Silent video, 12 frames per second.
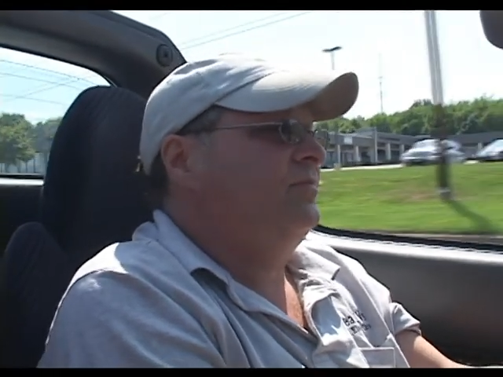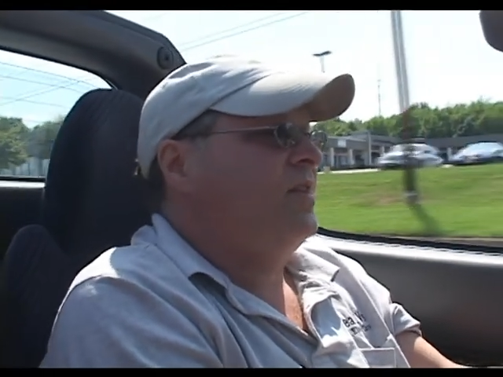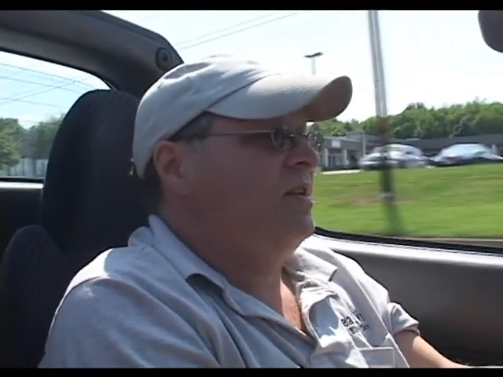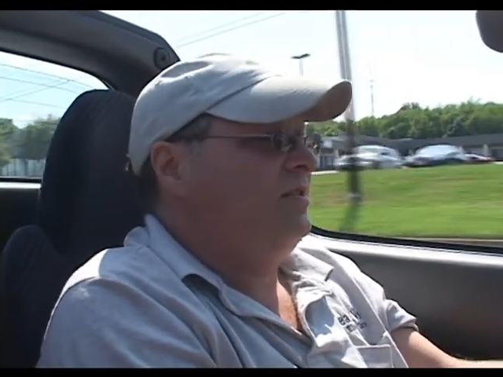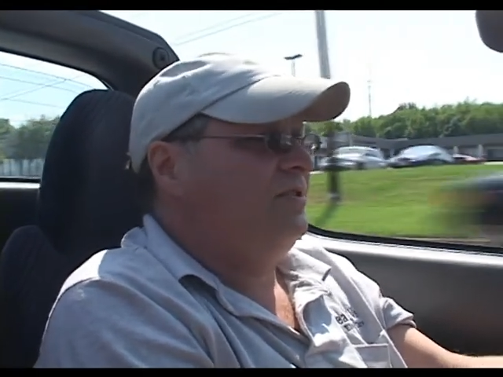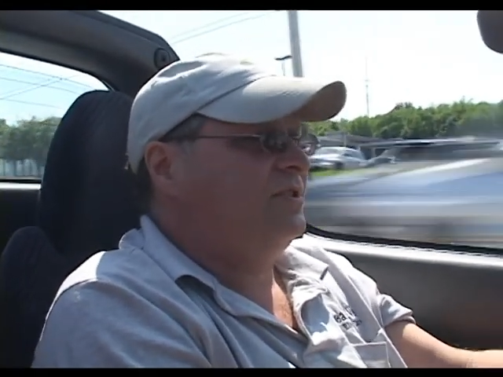
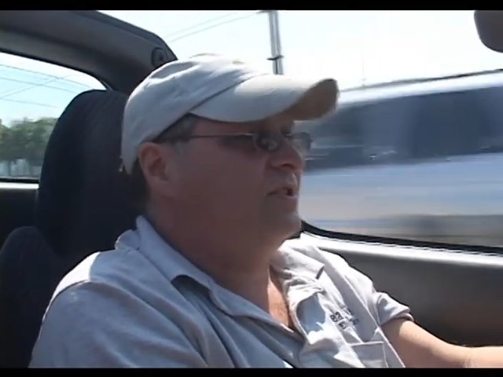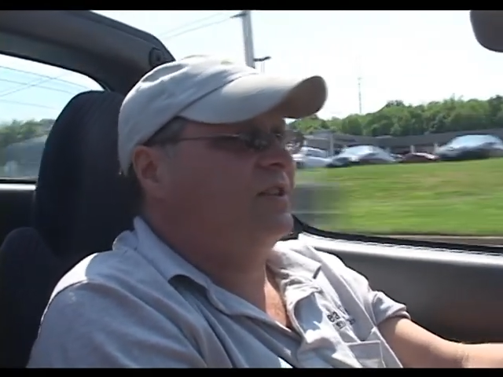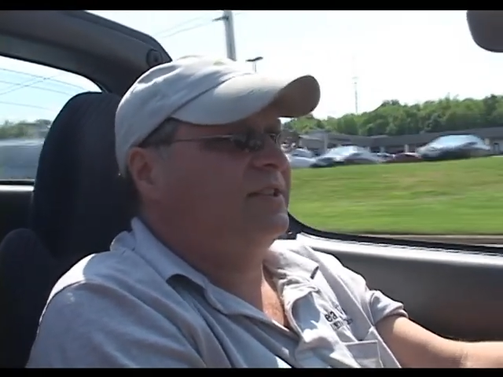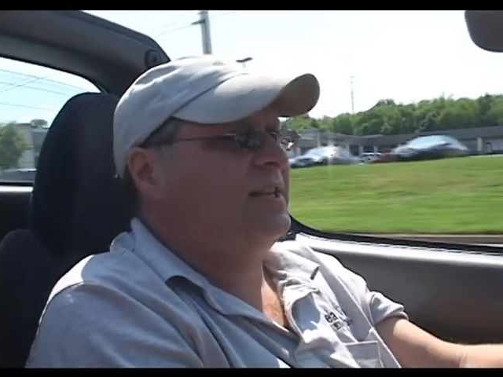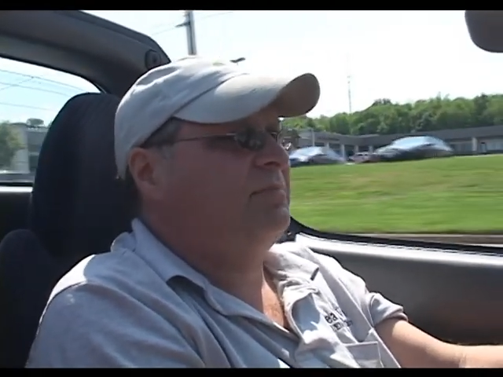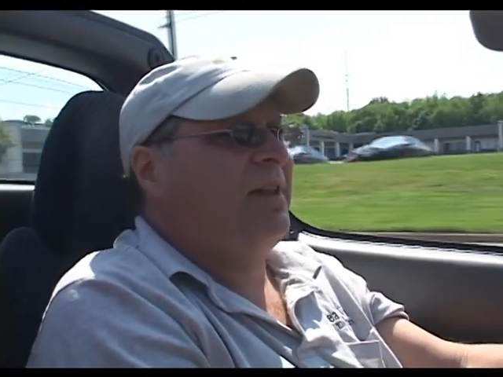you're just
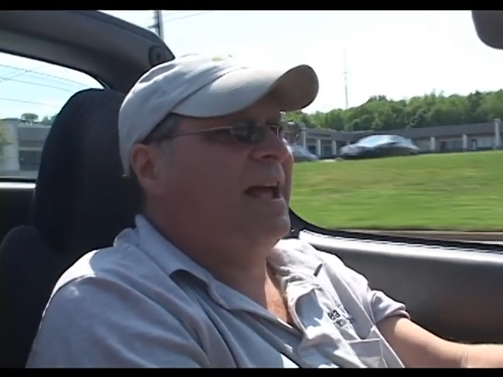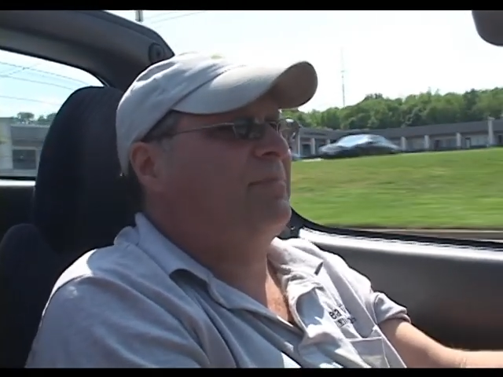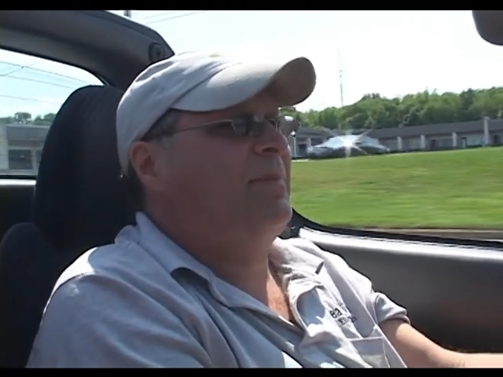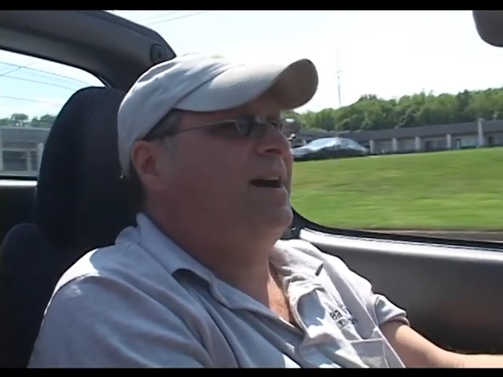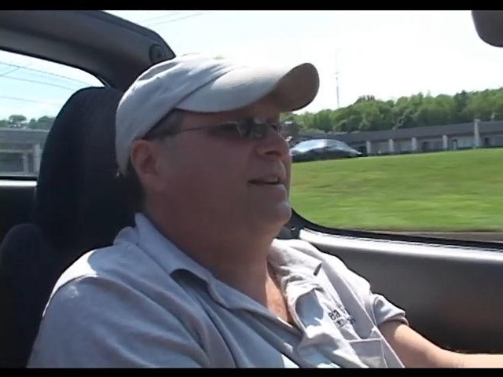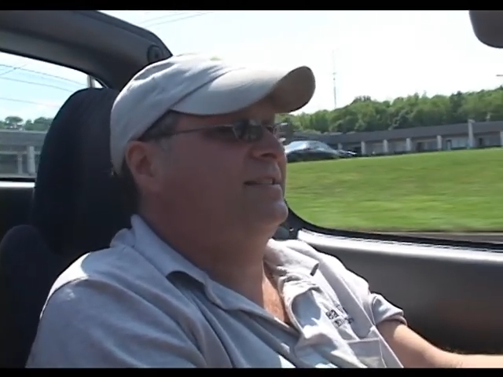going to see black
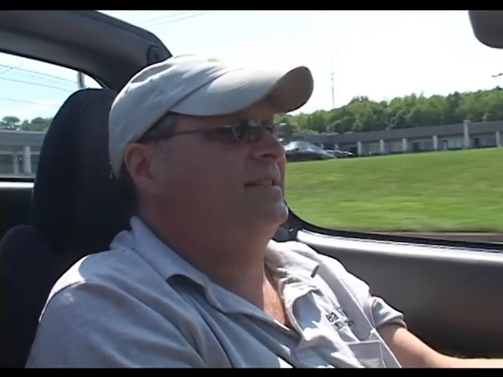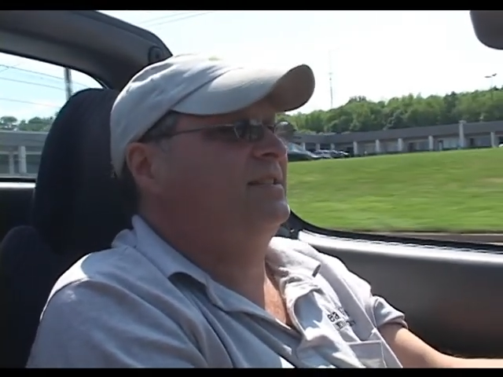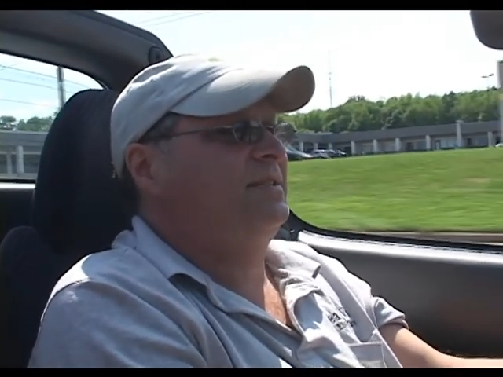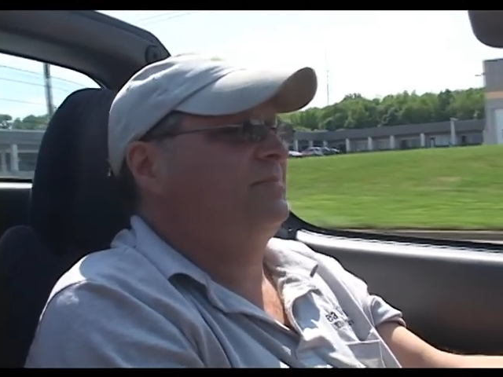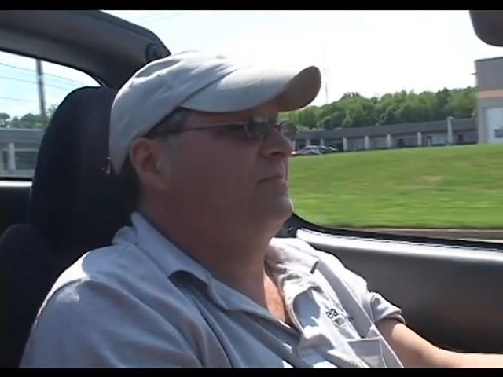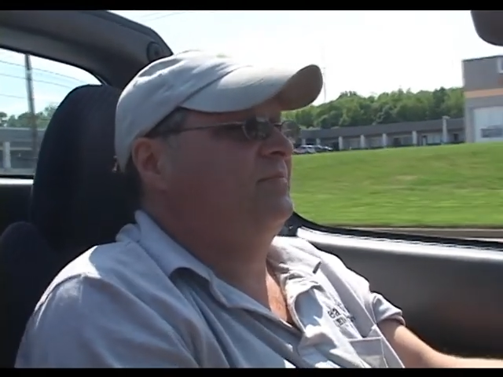boxes.